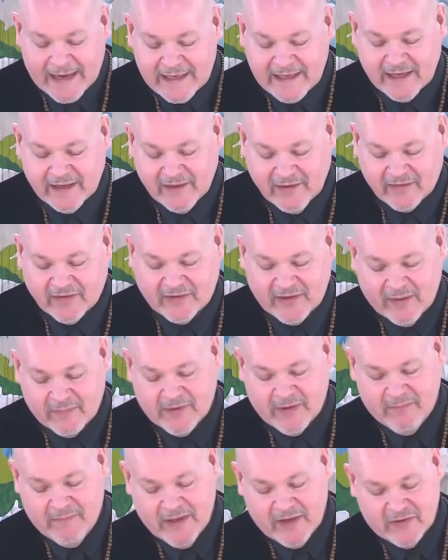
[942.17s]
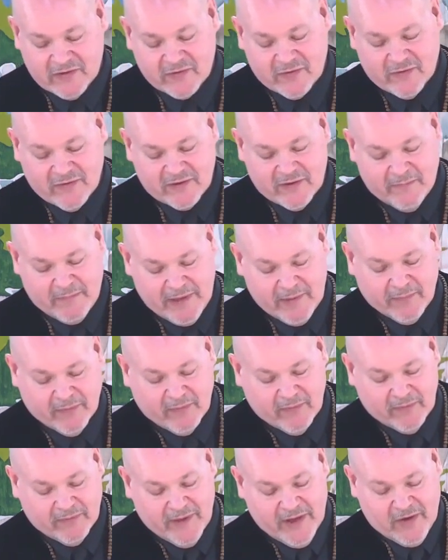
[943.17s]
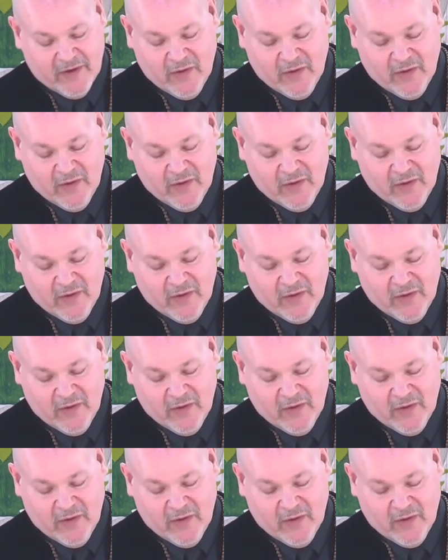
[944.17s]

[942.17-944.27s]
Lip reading: can accept and minister to people